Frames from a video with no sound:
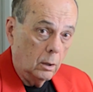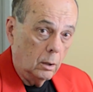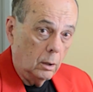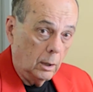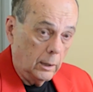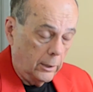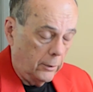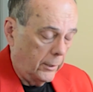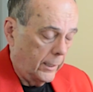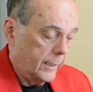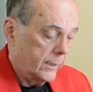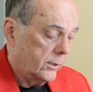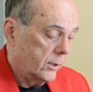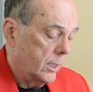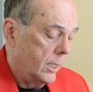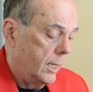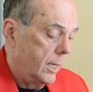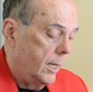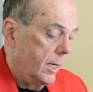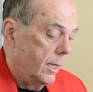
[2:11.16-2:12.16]

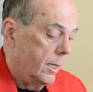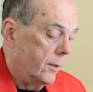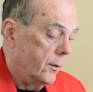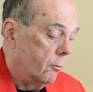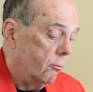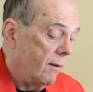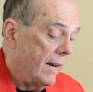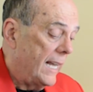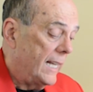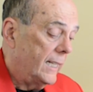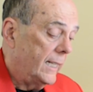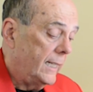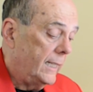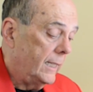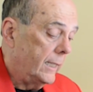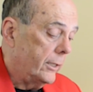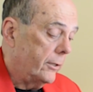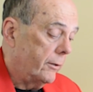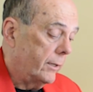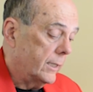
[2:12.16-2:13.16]
lyrics. The rally
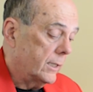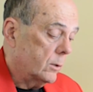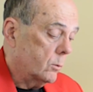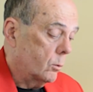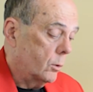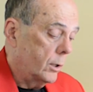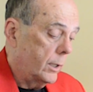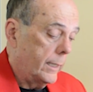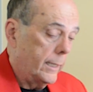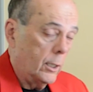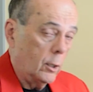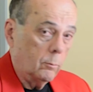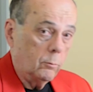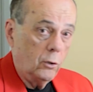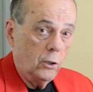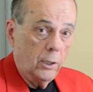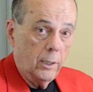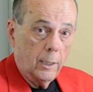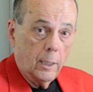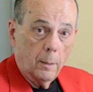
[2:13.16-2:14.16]
lyrics were to
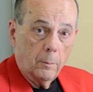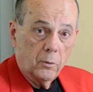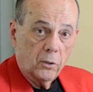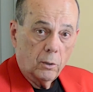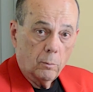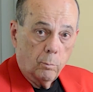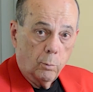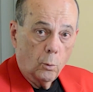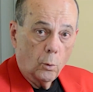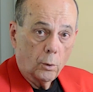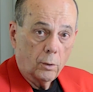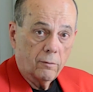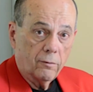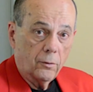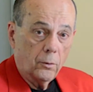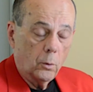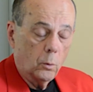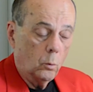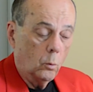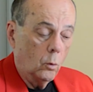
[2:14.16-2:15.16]
help gin up support
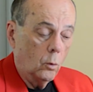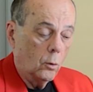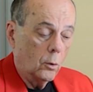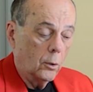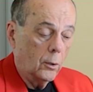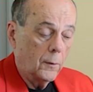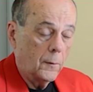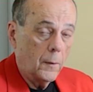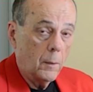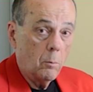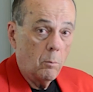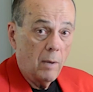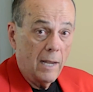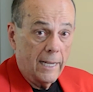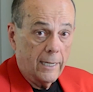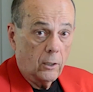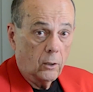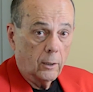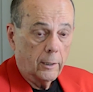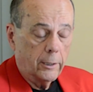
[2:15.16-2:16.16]
for the war, and the
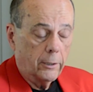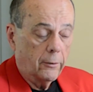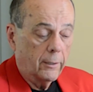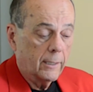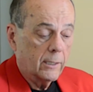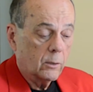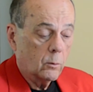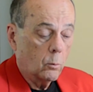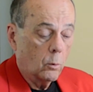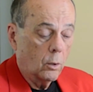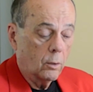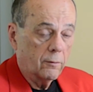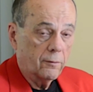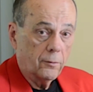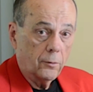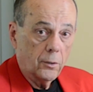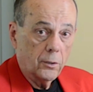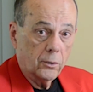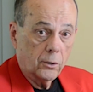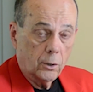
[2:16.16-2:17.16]
battle lyrics were
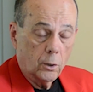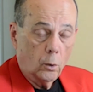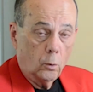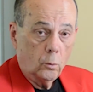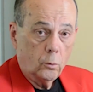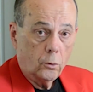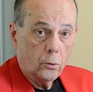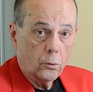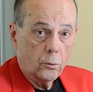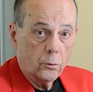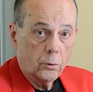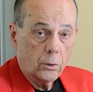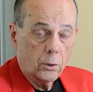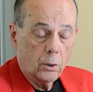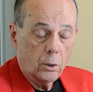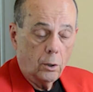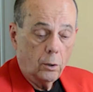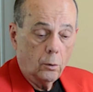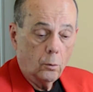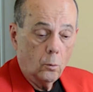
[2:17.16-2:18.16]
for the soldiers
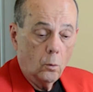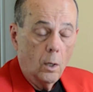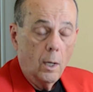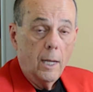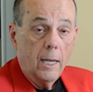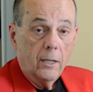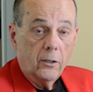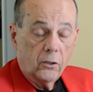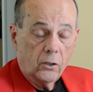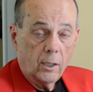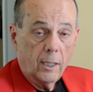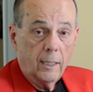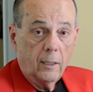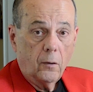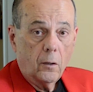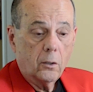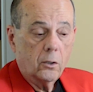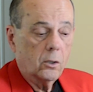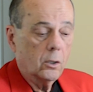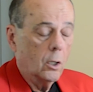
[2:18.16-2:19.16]
to
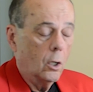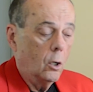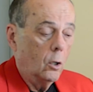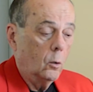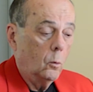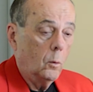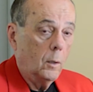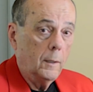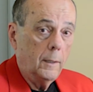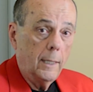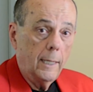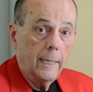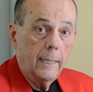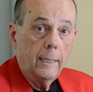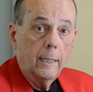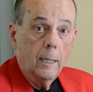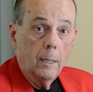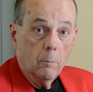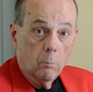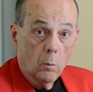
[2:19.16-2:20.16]
sing the song when
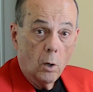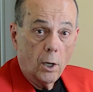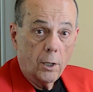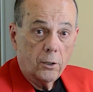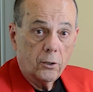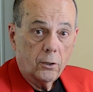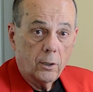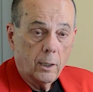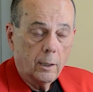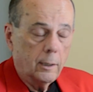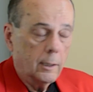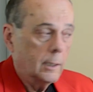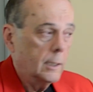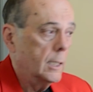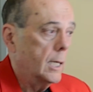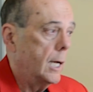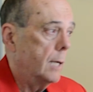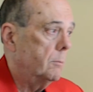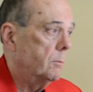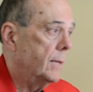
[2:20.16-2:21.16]
they marched into
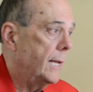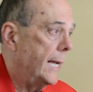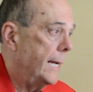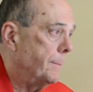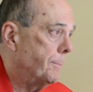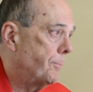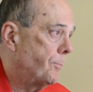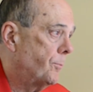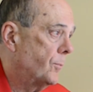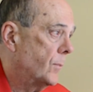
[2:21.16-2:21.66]
combat.